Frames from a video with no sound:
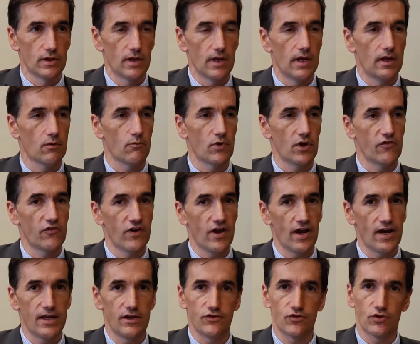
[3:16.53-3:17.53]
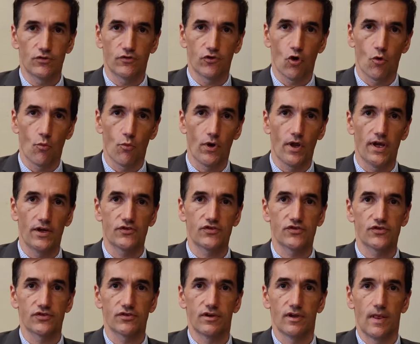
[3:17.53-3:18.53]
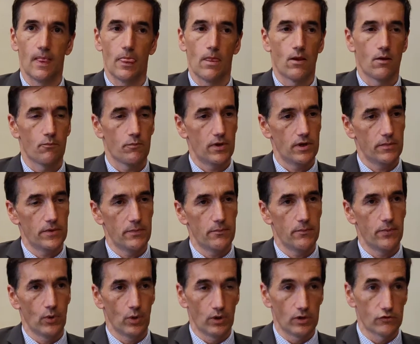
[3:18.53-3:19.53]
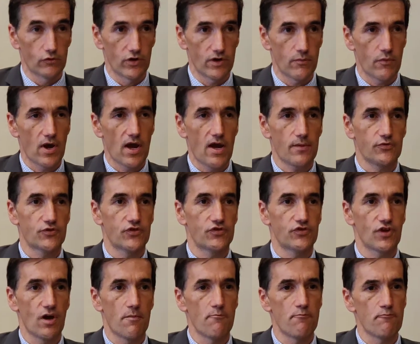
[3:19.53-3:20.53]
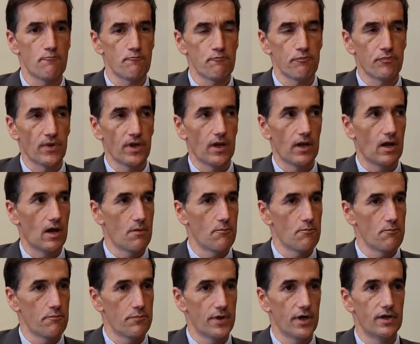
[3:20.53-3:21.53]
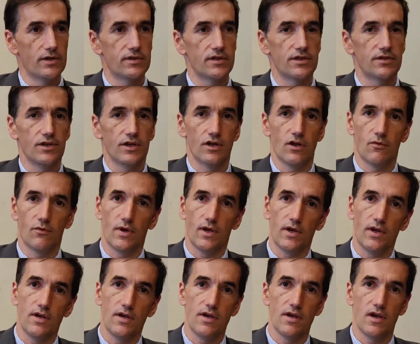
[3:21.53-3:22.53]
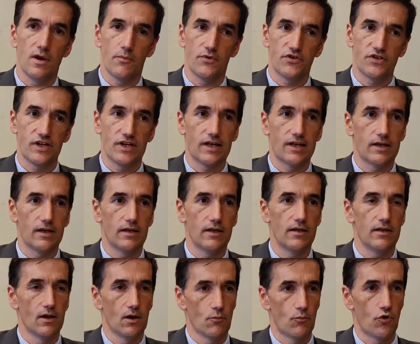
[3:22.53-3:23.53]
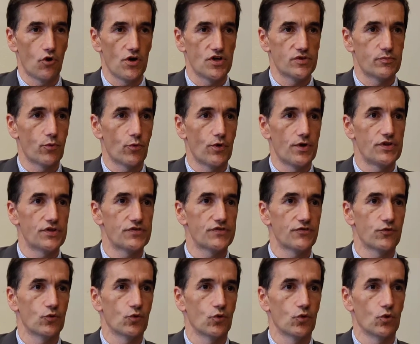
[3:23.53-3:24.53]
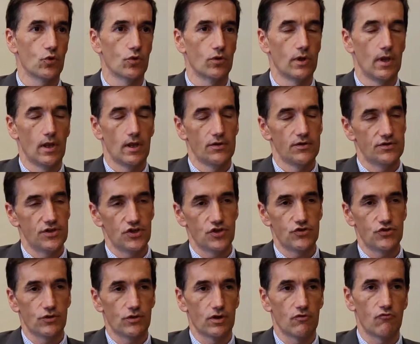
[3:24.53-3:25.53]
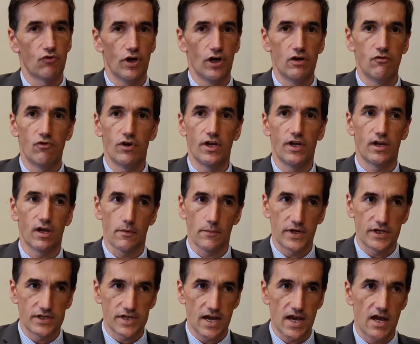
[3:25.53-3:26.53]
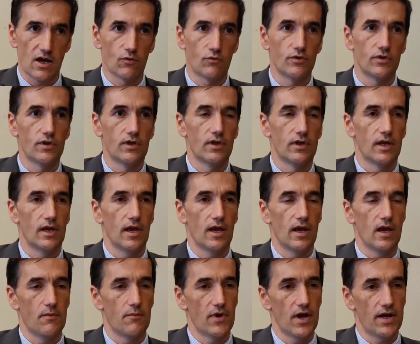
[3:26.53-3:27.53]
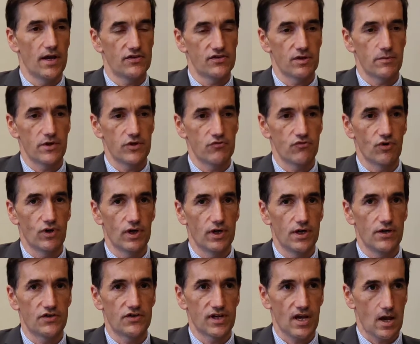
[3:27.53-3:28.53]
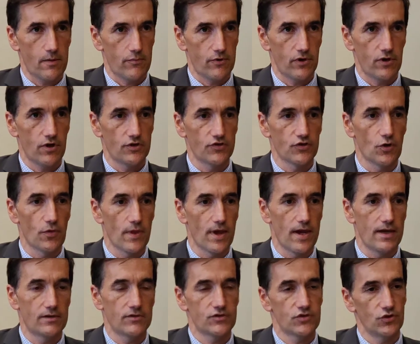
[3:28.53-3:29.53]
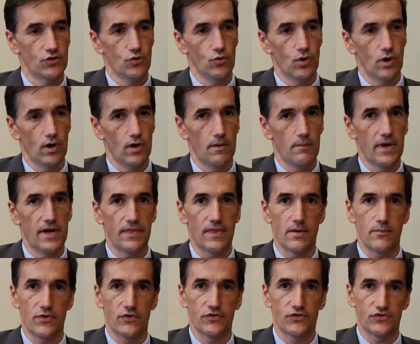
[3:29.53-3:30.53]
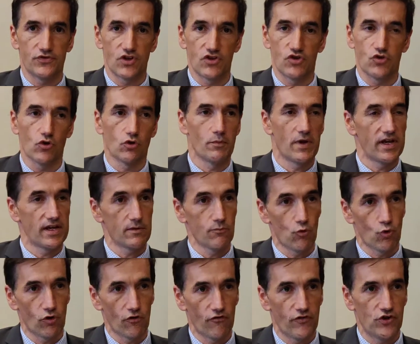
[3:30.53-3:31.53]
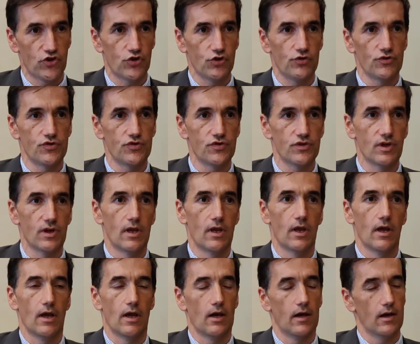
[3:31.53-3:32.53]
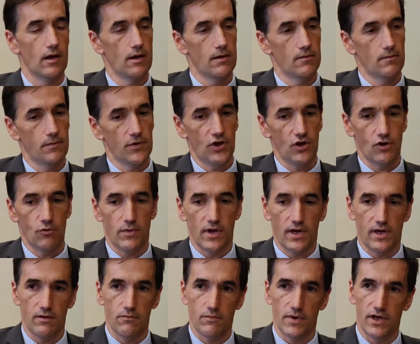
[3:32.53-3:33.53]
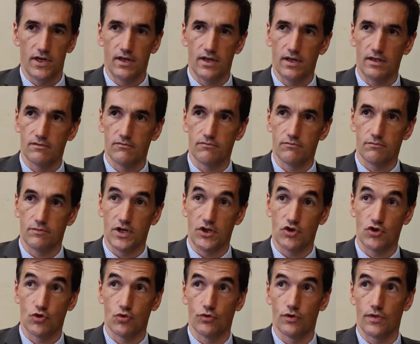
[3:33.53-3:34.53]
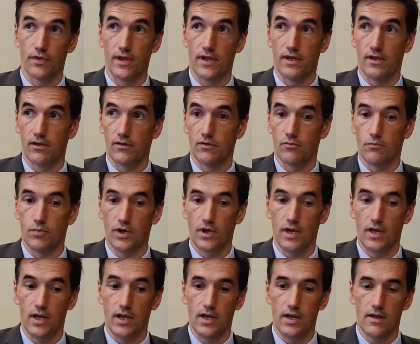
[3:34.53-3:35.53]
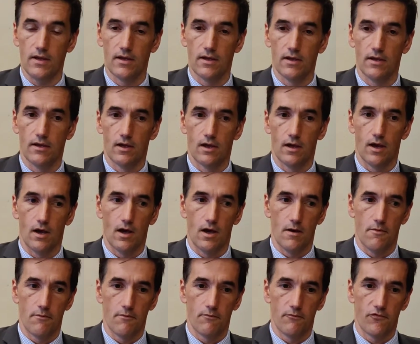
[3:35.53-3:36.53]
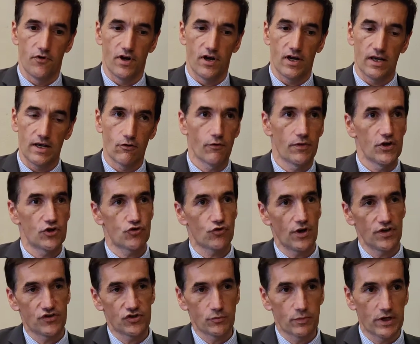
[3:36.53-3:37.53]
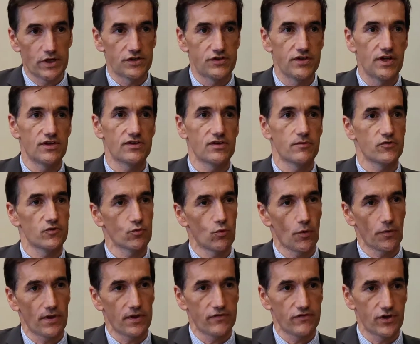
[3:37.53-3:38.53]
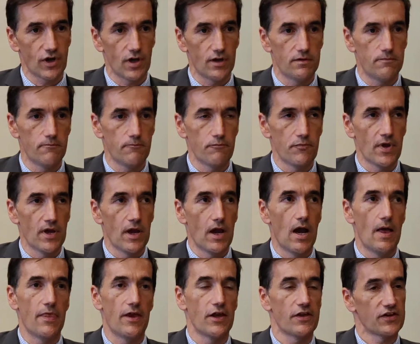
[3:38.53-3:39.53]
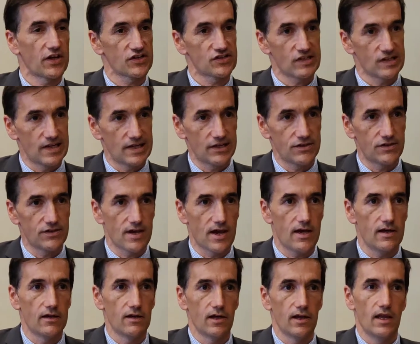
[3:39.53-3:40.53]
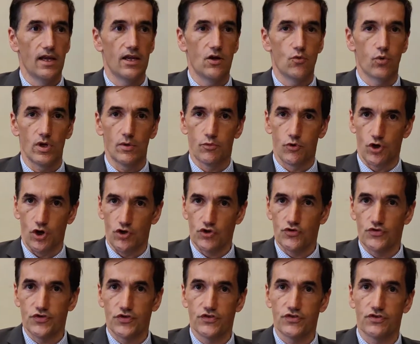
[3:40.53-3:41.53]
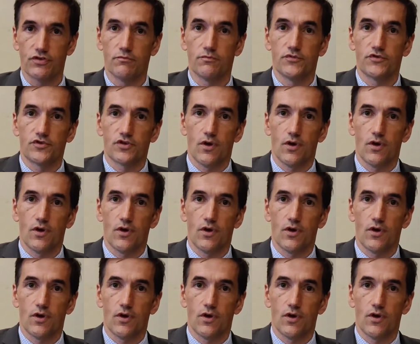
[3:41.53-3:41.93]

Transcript: It can be fairly sort of complex be a bit bewildering perhaps to some. Um, but you know, in India particularly, price points for digital are really, really coming down, um, and SMEs really need to capitalise on that to uh, make their business digital, make it more efficient. Um, you know, make it make it, make sure that they can be um, very clear on their traceability in terms of what they've done. And then I guess linked to that, equally production systems.